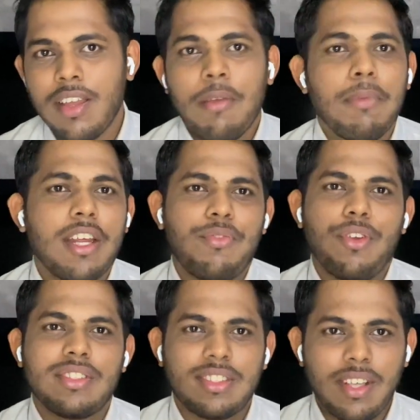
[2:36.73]
But if you're
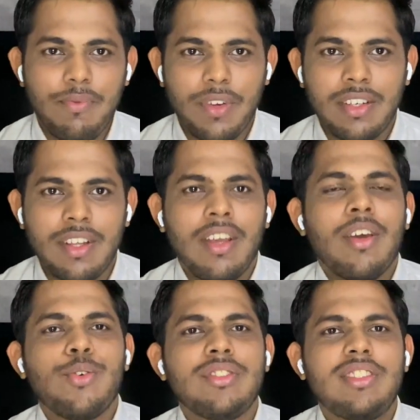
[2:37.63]
someone
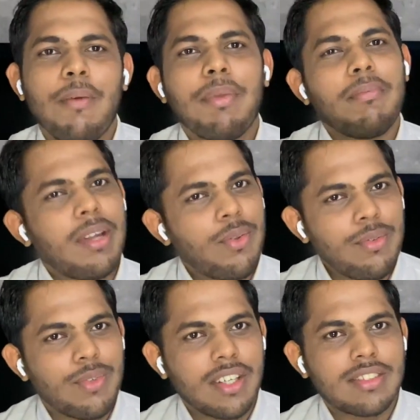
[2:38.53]
who's jumping between
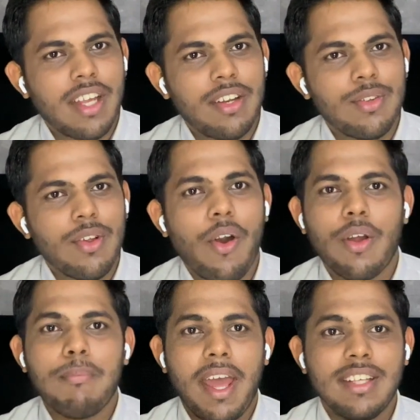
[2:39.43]
work schedule or
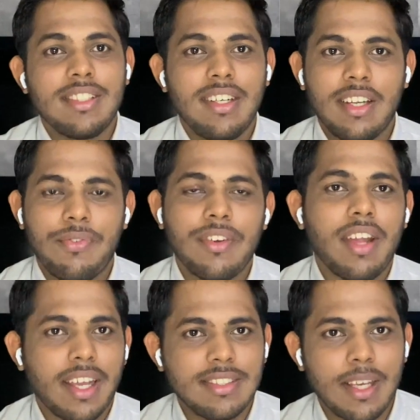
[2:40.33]
managing different
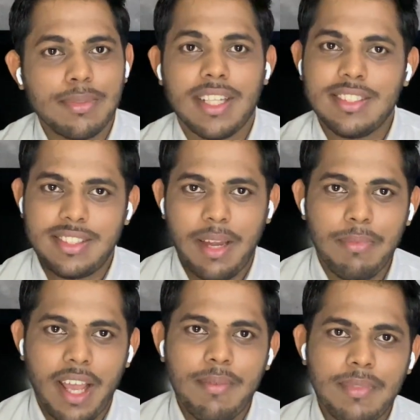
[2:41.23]
exams at the same
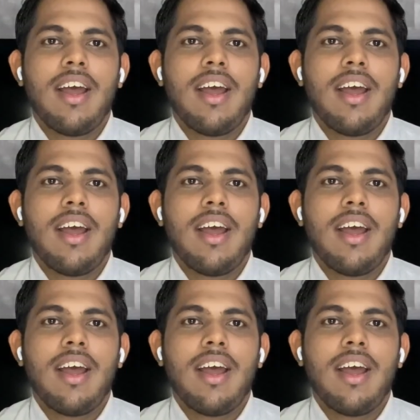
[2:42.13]
time,